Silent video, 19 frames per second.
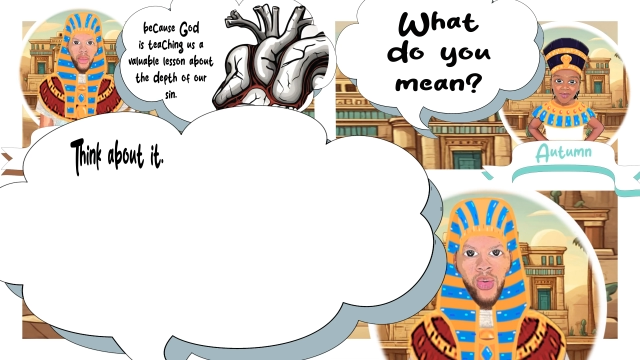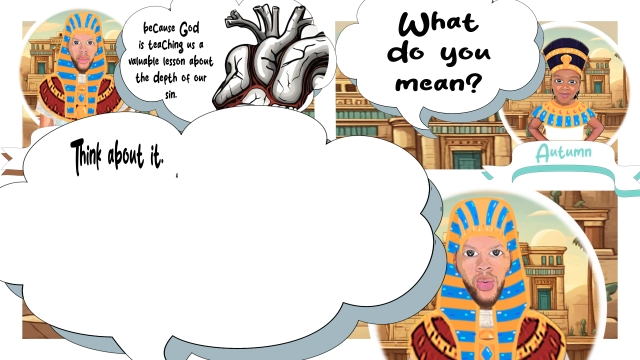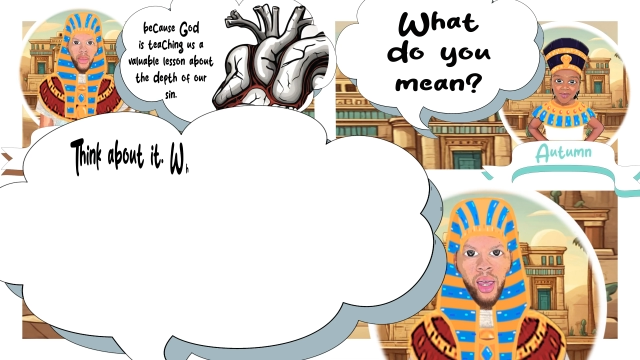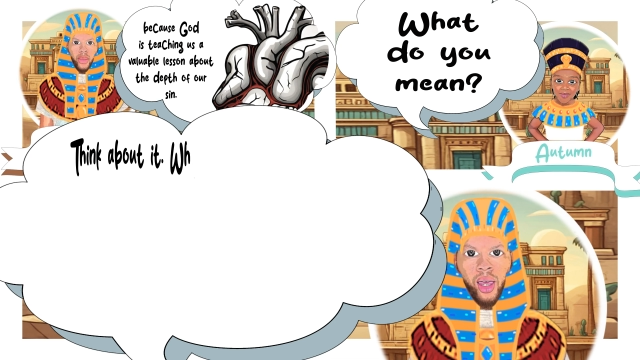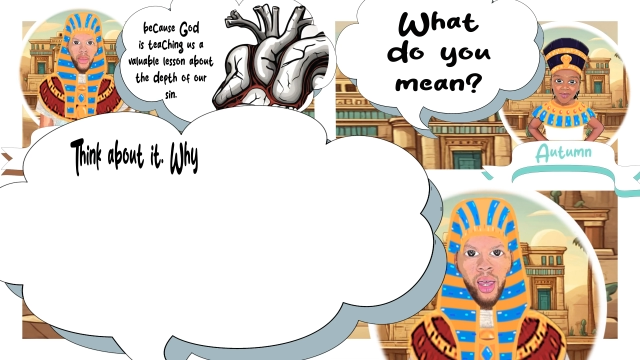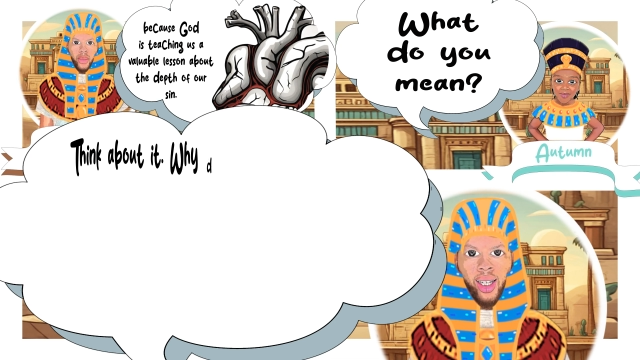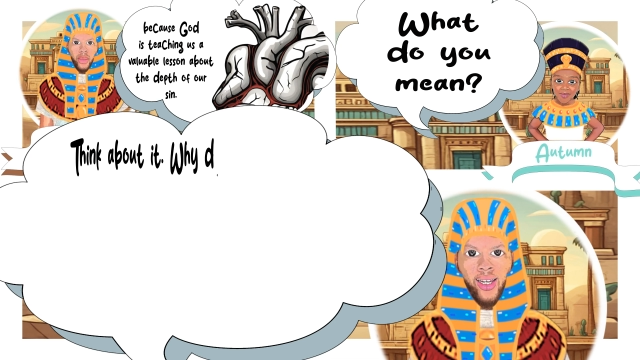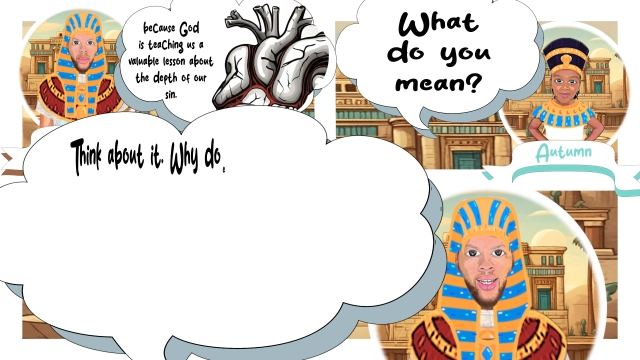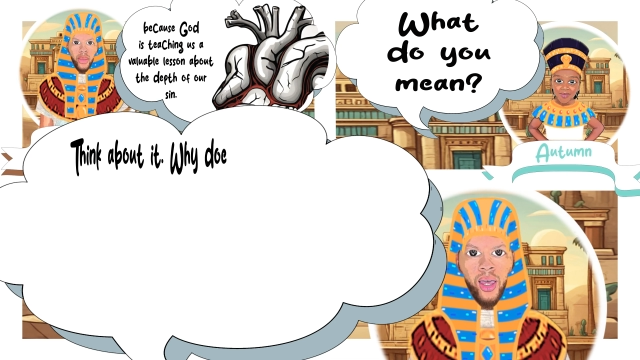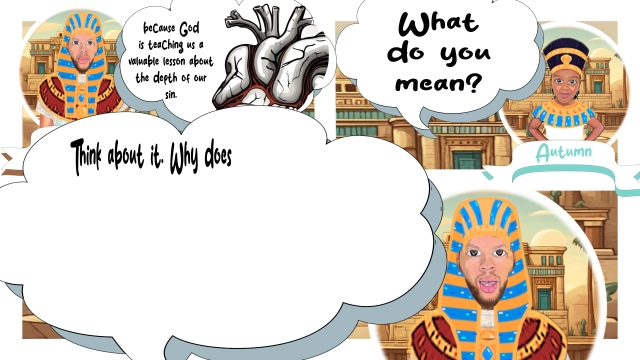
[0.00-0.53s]

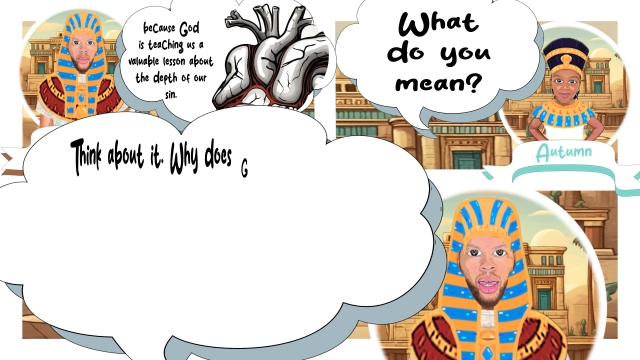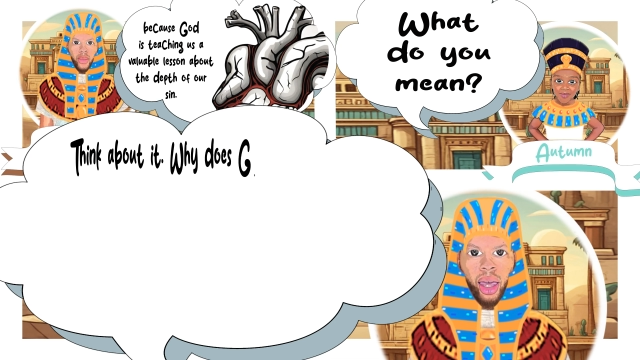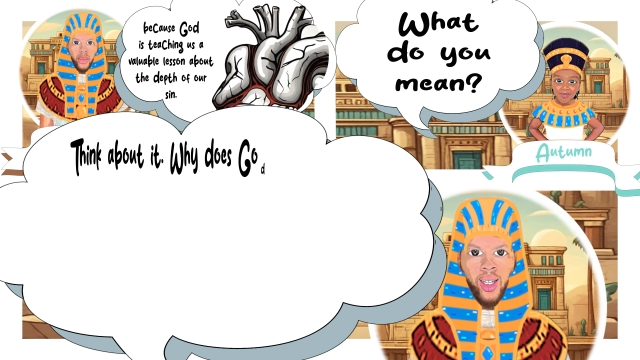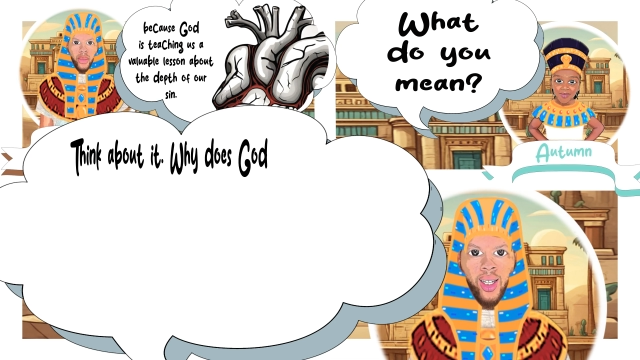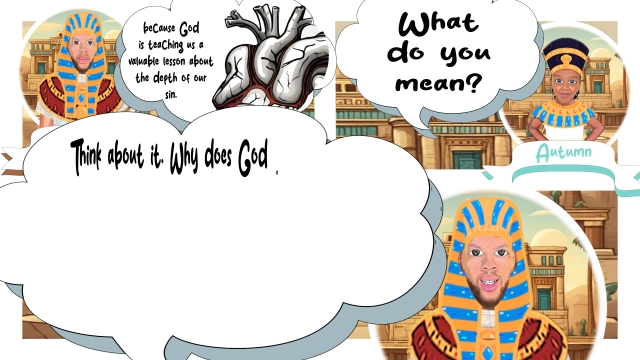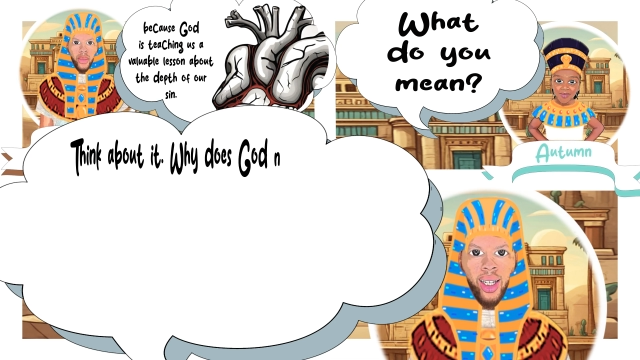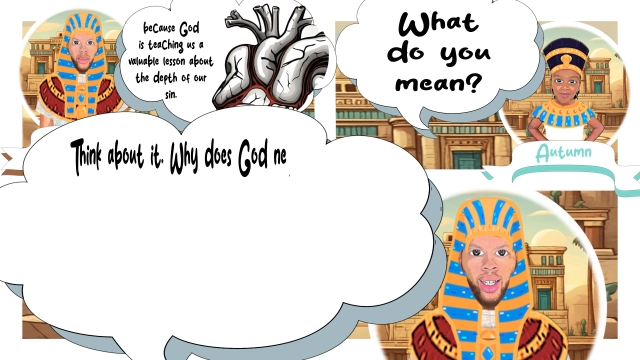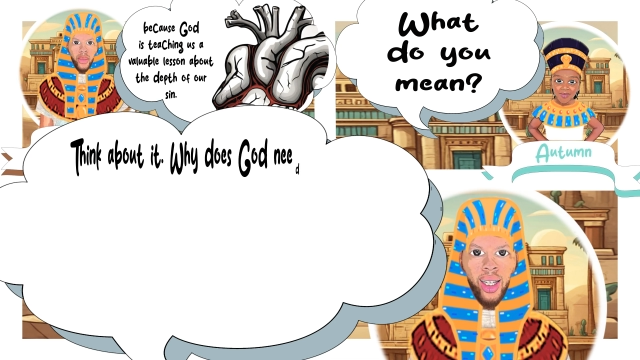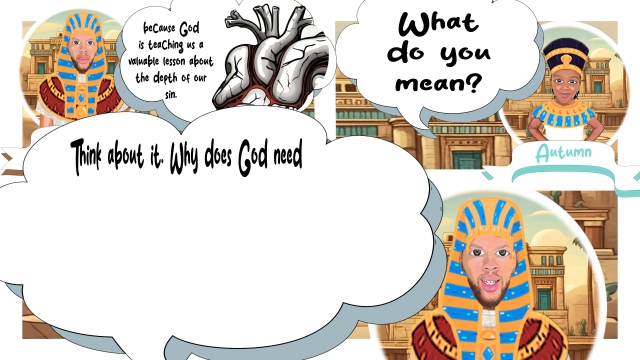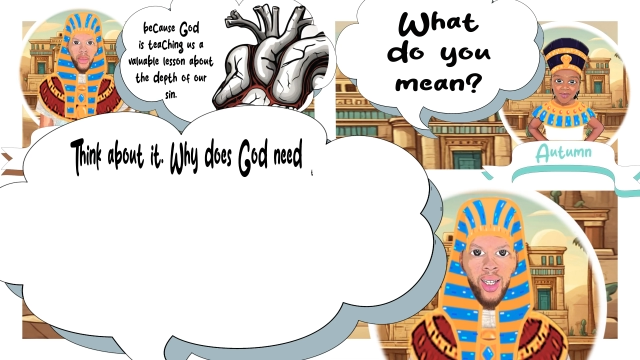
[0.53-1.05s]
Why does God
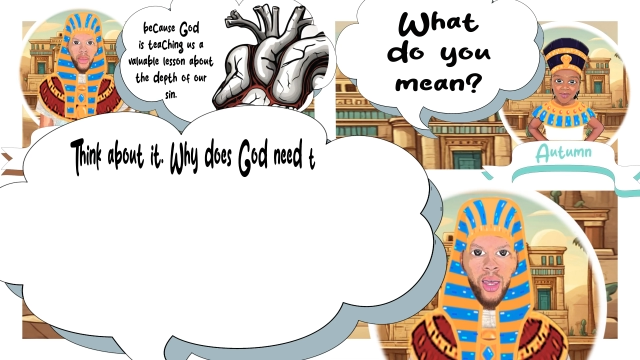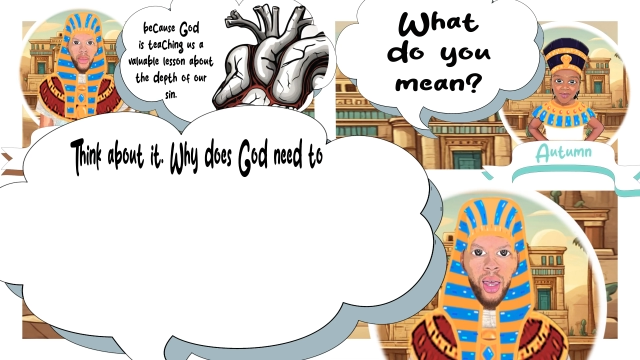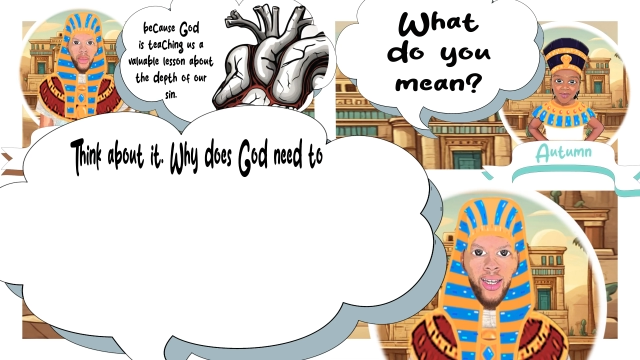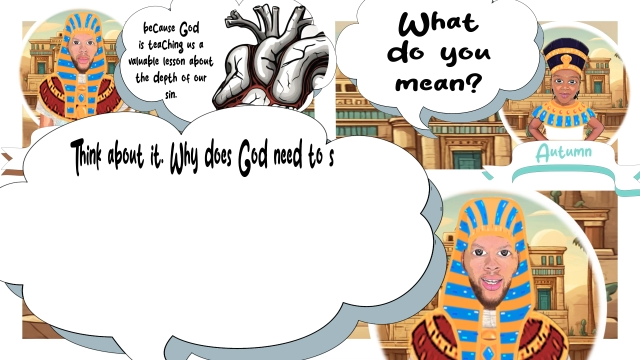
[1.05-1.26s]
need to